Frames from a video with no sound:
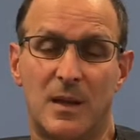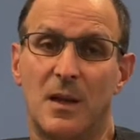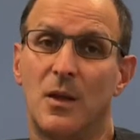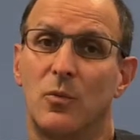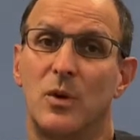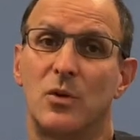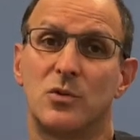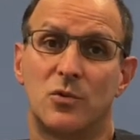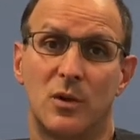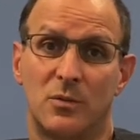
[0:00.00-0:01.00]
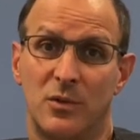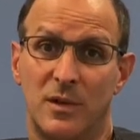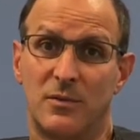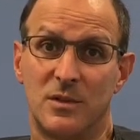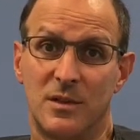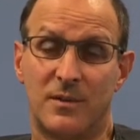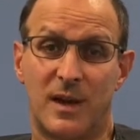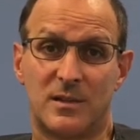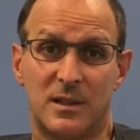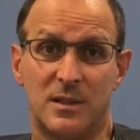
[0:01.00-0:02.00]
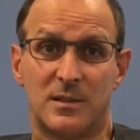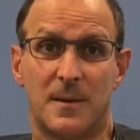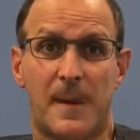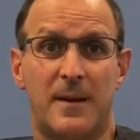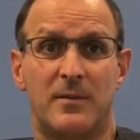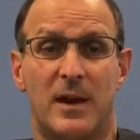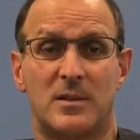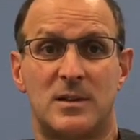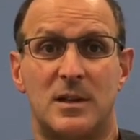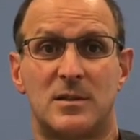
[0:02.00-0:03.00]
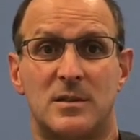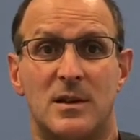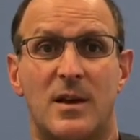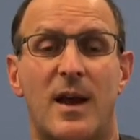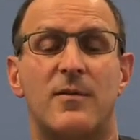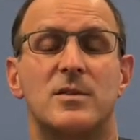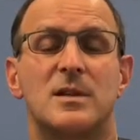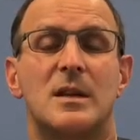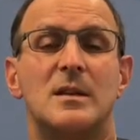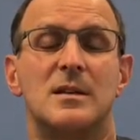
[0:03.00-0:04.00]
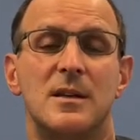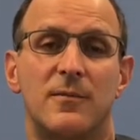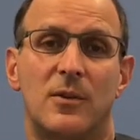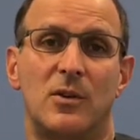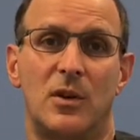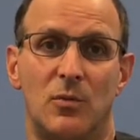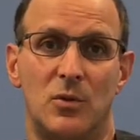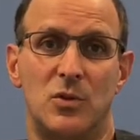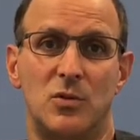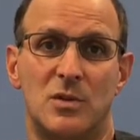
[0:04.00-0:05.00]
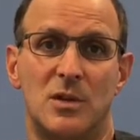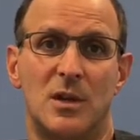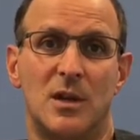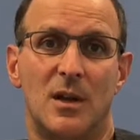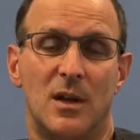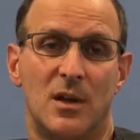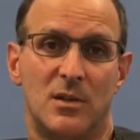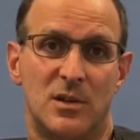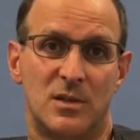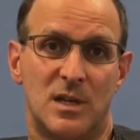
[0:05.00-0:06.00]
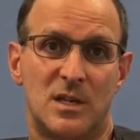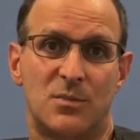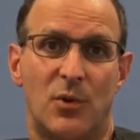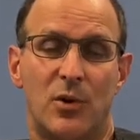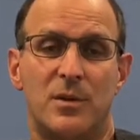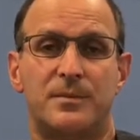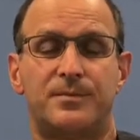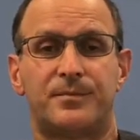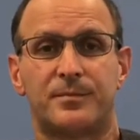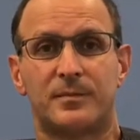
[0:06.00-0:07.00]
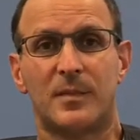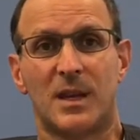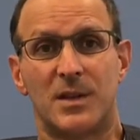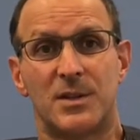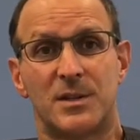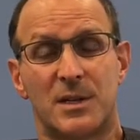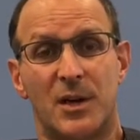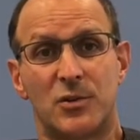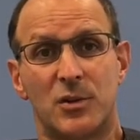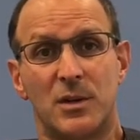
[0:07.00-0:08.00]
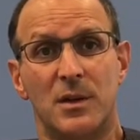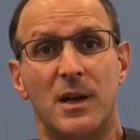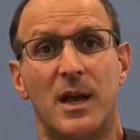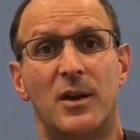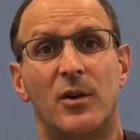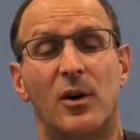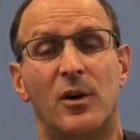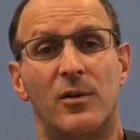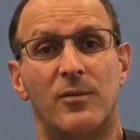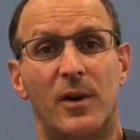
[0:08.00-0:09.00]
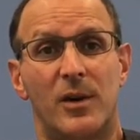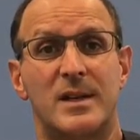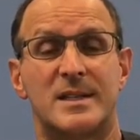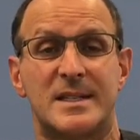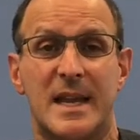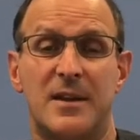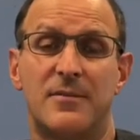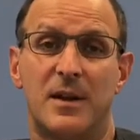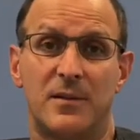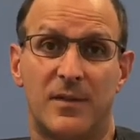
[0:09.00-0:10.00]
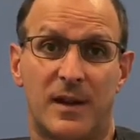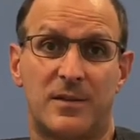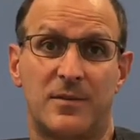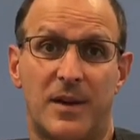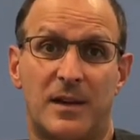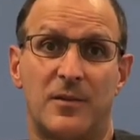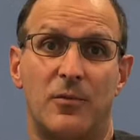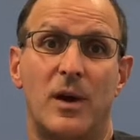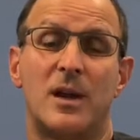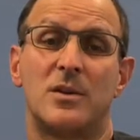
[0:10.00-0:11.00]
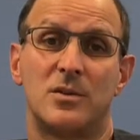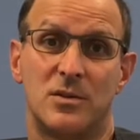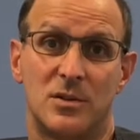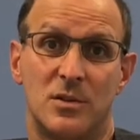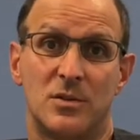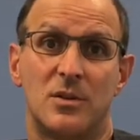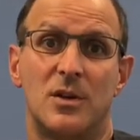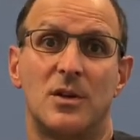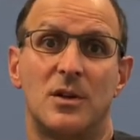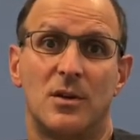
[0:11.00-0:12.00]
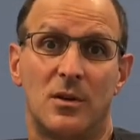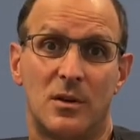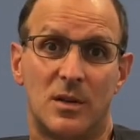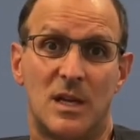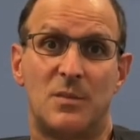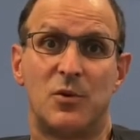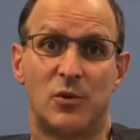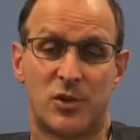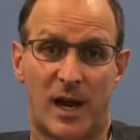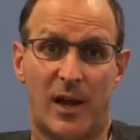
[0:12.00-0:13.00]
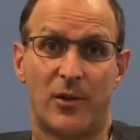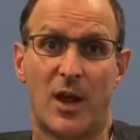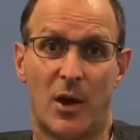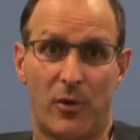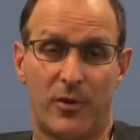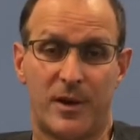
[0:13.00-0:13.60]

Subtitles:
We are strong believers in vaccines. Vaccines have significantly reduced disease burden in this country and are a very safe and effective way to keep your child healthy.